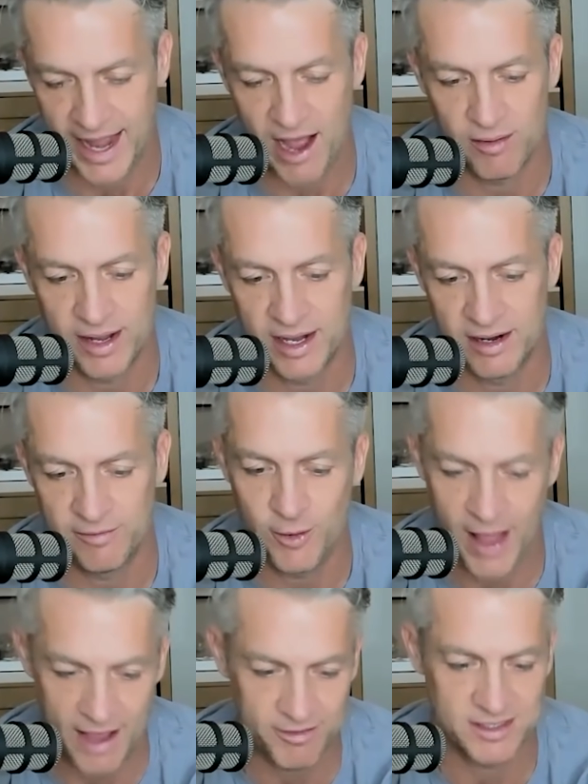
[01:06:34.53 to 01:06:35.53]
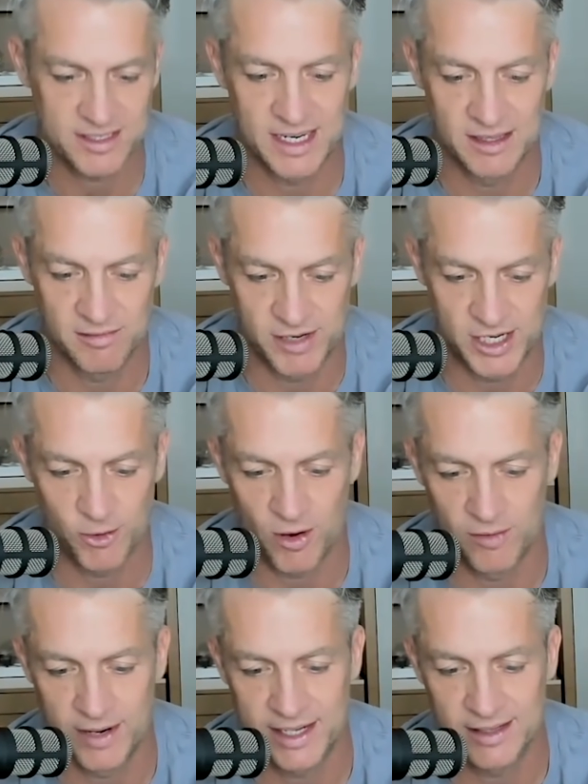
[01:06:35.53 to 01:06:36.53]
out and if you haven't seen the video
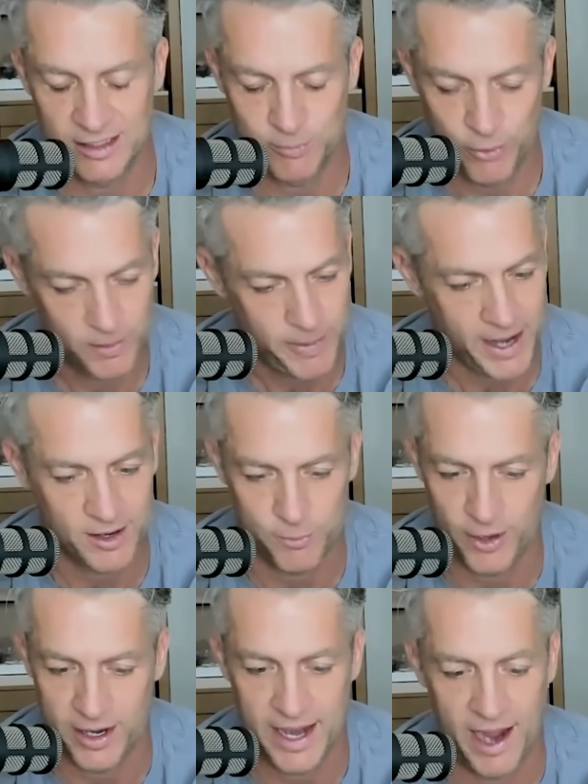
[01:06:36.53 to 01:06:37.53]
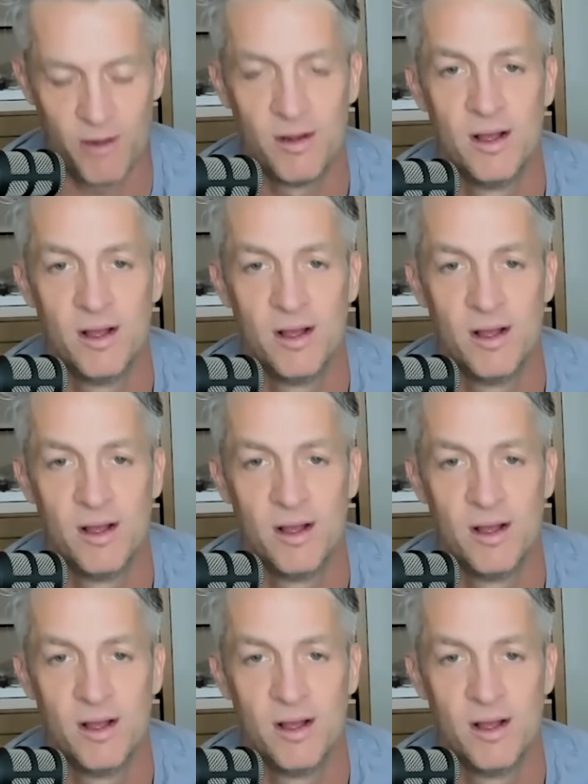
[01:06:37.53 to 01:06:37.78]
already let's put it back up right now